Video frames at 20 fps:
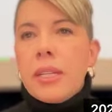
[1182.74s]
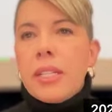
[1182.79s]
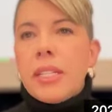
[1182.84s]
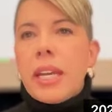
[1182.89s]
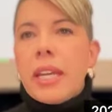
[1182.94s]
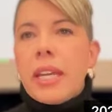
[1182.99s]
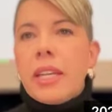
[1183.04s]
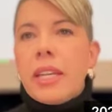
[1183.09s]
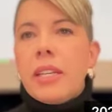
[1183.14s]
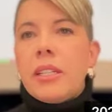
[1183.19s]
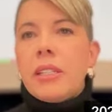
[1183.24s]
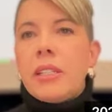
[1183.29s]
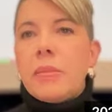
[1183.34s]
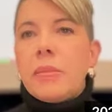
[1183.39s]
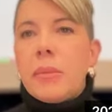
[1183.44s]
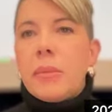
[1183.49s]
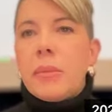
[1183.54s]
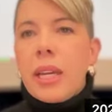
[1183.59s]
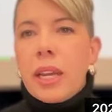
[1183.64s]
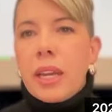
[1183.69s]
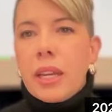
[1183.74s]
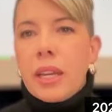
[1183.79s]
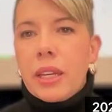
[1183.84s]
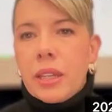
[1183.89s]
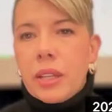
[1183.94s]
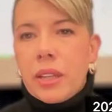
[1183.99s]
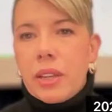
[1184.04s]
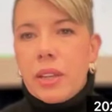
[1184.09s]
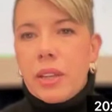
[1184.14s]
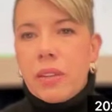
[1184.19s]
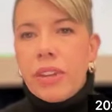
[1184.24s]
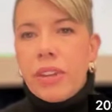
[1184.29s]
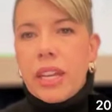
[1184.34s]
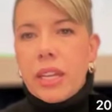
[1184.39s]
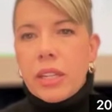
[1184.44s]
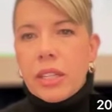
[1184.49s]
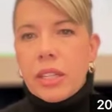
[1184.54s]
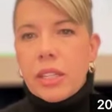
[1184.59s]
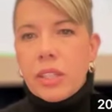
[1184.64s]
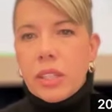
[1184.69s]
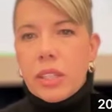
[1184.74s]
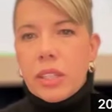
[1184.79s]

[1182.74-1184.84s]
sign in as my fake